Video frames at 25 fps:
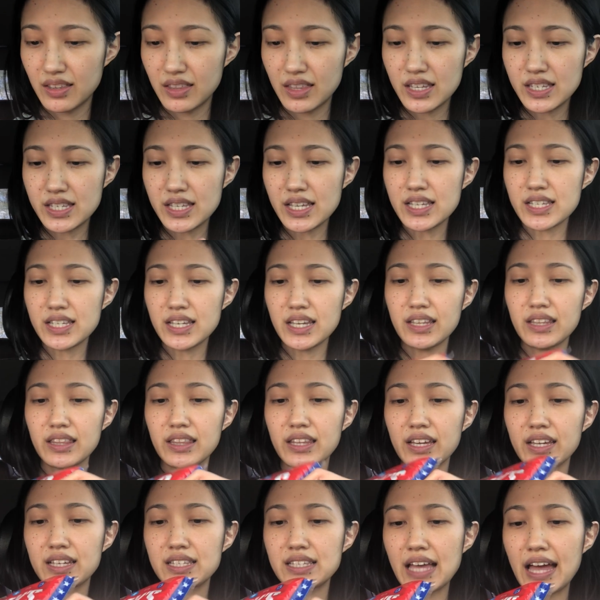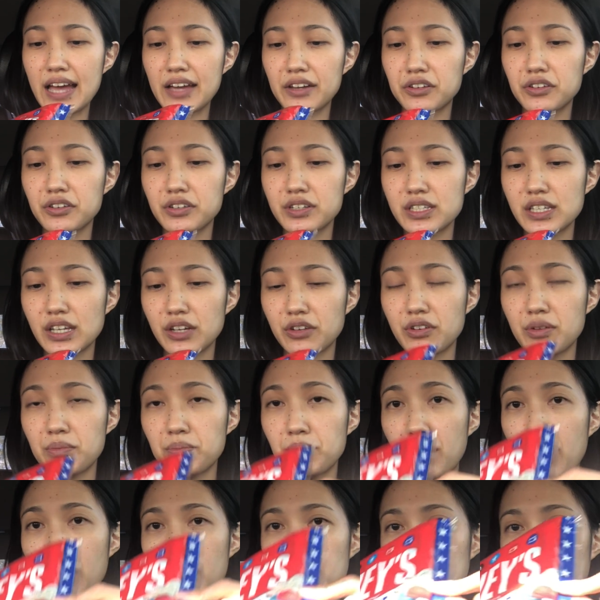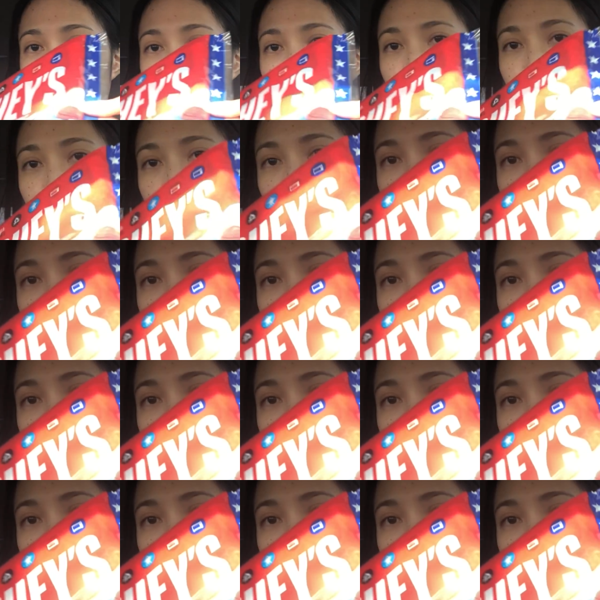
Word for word: This isn't the exact cookies and cream bar, but